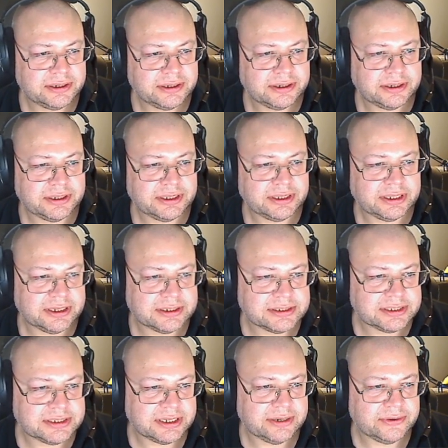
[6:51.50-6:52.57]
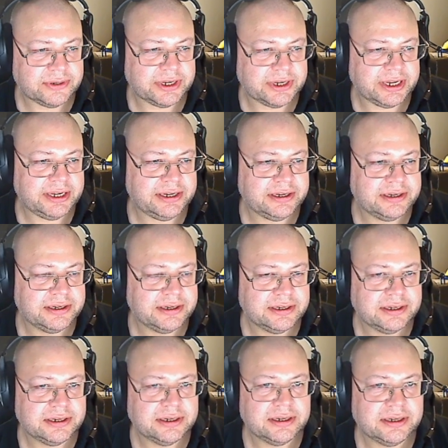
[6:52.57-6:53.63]
and then I can say OK.
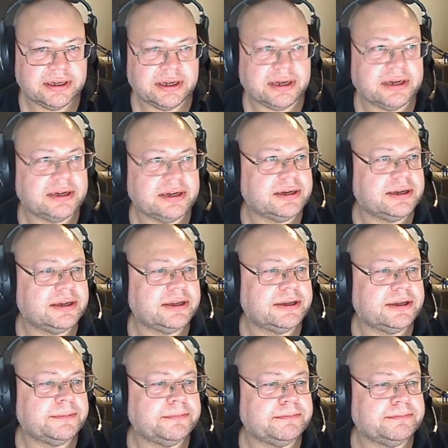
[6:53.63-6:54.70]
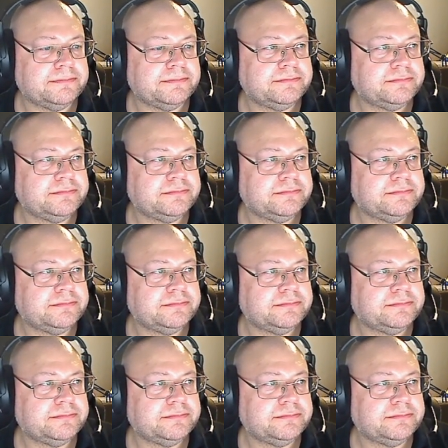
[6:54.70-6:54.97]
I